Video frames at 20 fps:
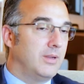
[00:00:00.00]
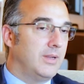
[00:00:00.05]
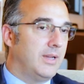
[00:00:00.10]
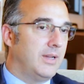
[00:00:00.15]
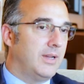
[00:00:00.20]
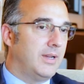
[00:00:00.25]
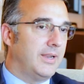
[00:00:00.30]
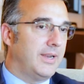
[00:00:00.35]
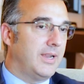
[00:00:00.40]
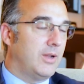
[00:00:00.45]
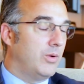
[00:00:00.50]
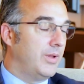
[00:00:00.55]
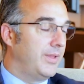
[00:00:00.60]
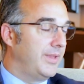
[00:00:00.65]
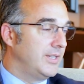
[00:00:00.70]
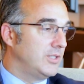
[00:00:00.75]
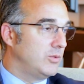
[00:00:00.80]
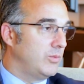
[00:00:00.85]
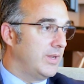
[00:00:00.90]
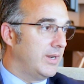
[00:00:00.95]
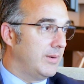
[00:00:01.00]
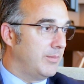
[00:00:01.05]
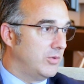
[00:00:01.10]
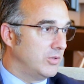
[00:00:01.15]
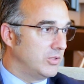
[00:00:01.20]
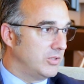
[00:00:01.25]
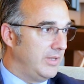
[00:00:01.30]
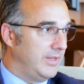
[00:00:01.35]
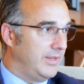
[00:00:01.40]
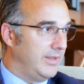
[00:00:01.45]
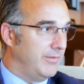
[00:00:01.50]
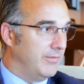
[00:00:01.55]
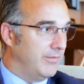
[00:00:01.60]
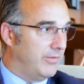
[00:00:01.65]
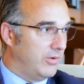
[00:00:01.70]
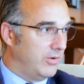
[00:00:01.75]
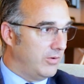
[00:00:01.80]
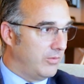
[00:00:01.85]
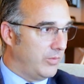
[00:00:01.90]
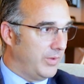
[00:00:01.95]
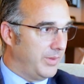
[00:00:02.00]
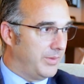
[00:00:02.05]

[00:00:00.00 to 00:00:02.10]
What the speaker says: nowadays we are mostly involved